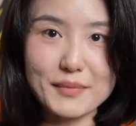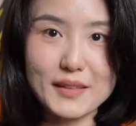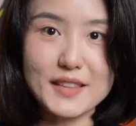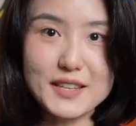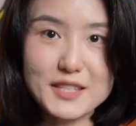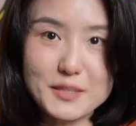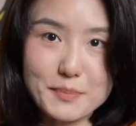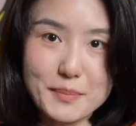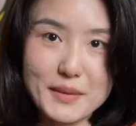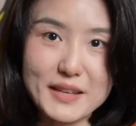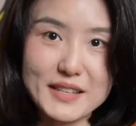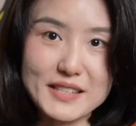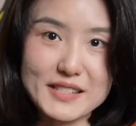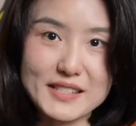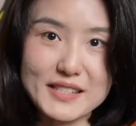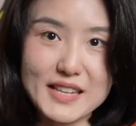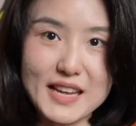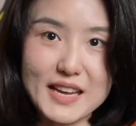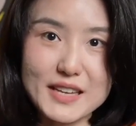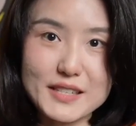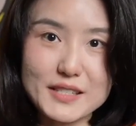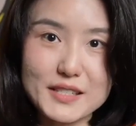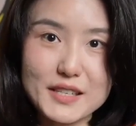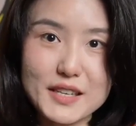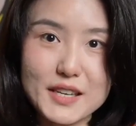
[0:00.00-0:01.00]
This means
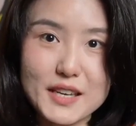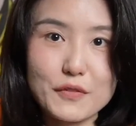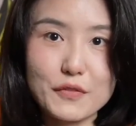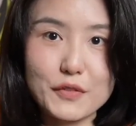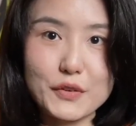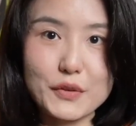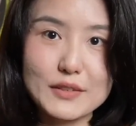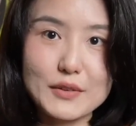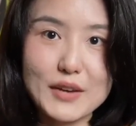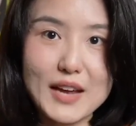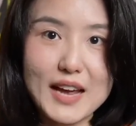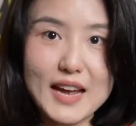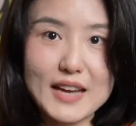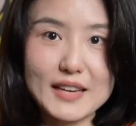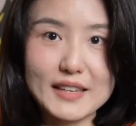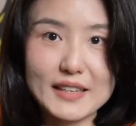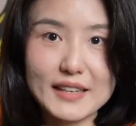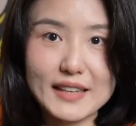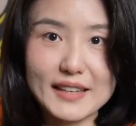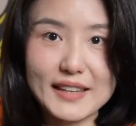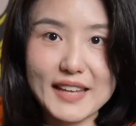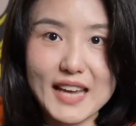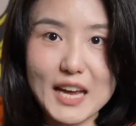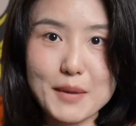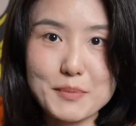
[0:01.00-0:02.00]
that if you had the
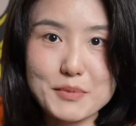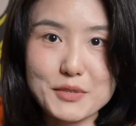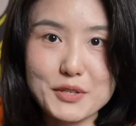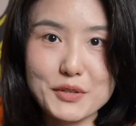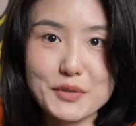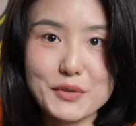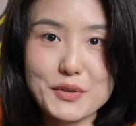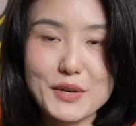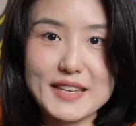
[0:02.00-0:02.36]
capital